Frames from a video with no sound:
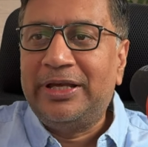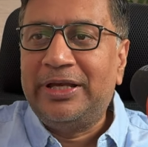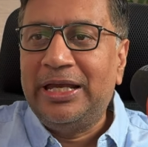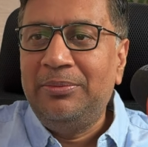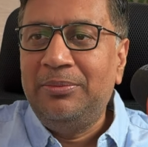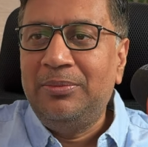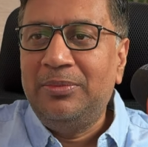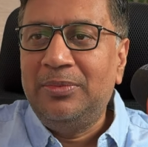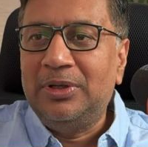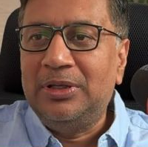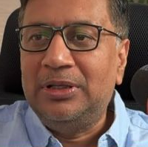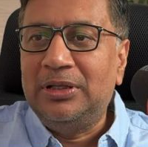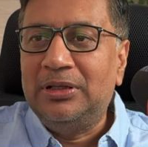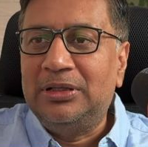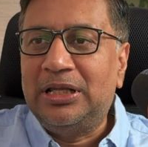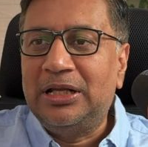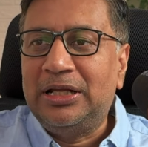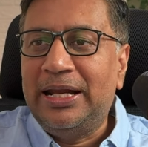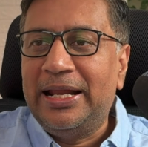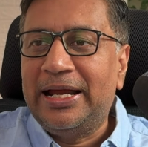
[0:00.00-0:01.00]
came,
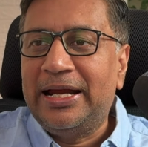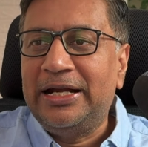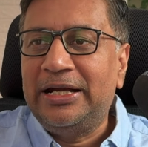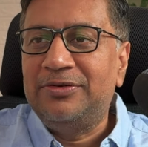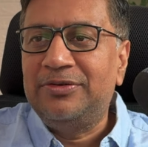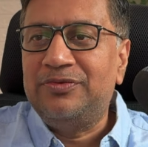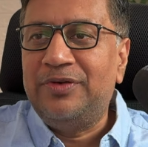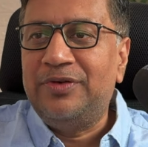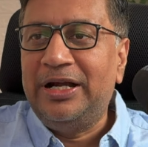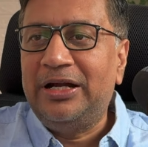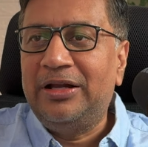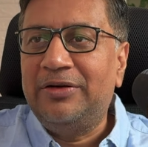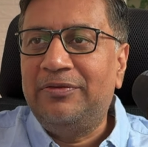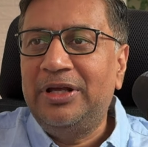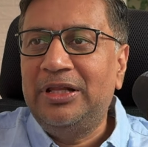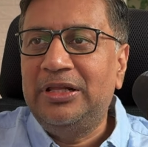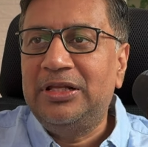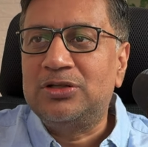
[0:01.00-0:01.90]
the negatives went away.